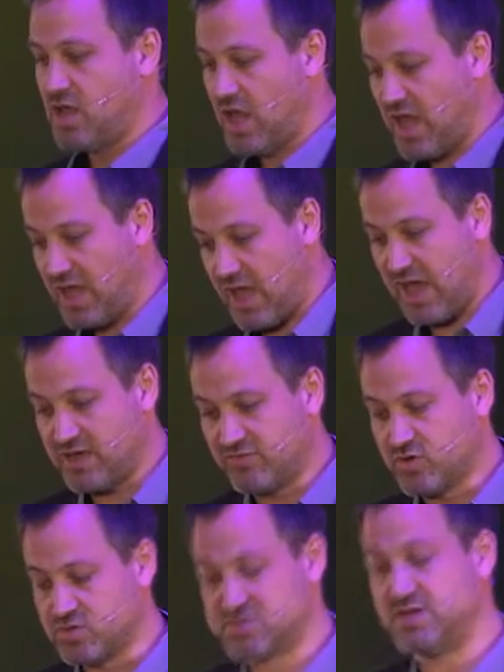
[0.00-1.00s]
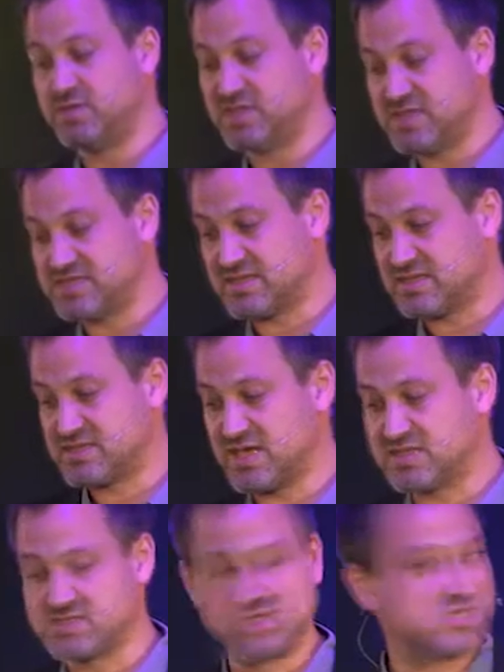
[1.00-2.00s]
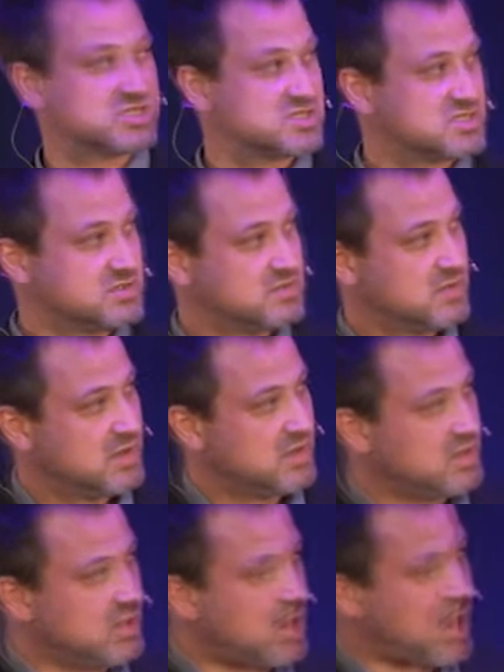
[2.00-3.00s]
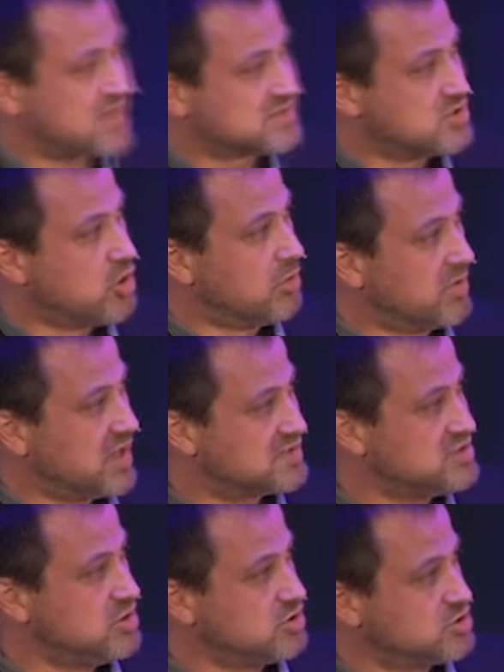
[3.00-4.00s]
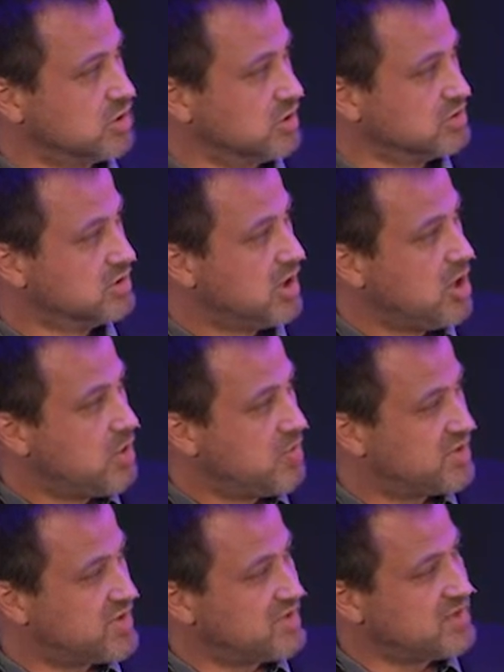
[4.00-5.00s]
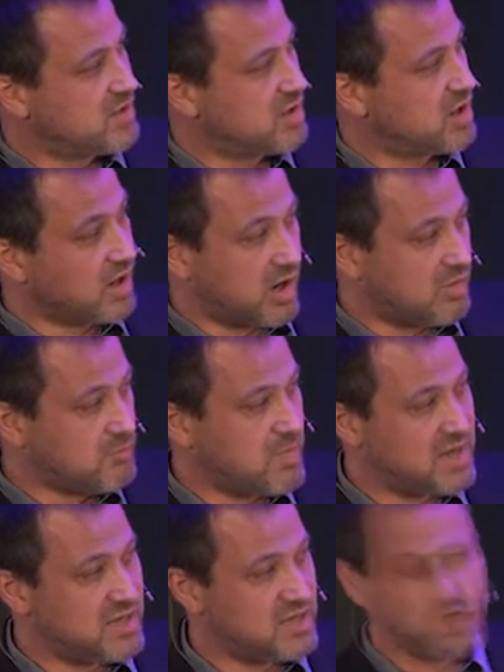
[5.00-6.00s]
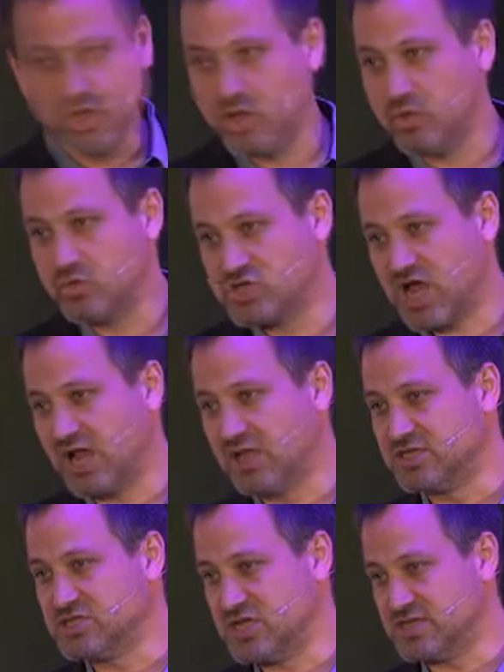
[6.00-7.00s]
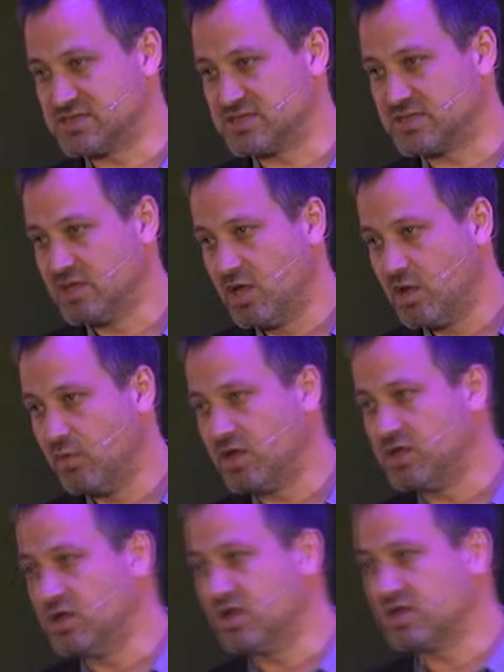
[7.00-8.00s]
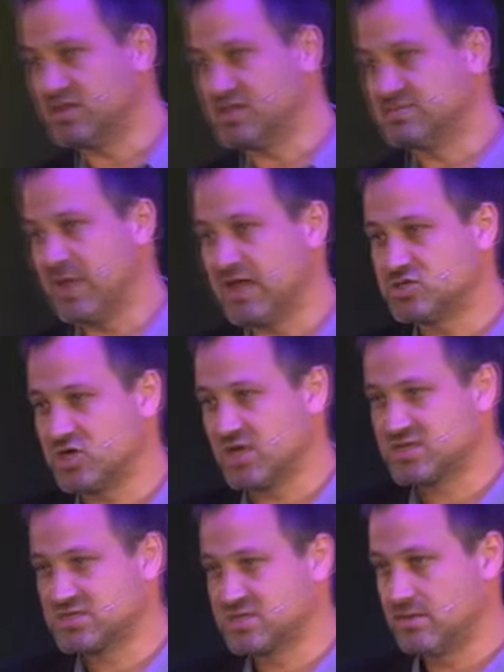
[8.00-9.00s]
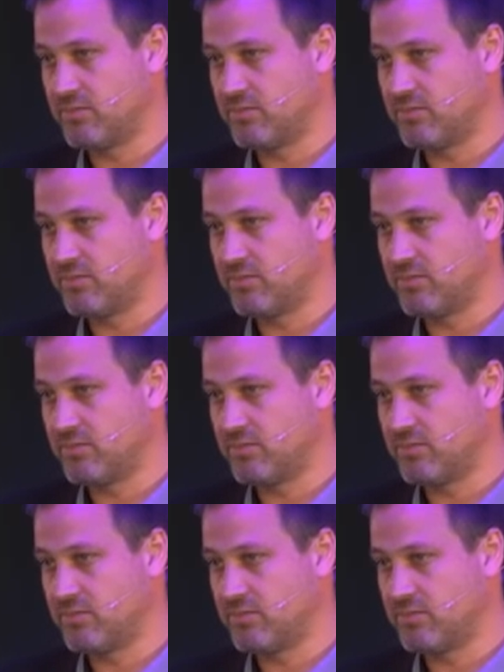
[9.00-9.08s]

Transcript: Uh, and of course, some of these things are just you know, as normal as usual. But then there are many new challenges when you look at this matrix.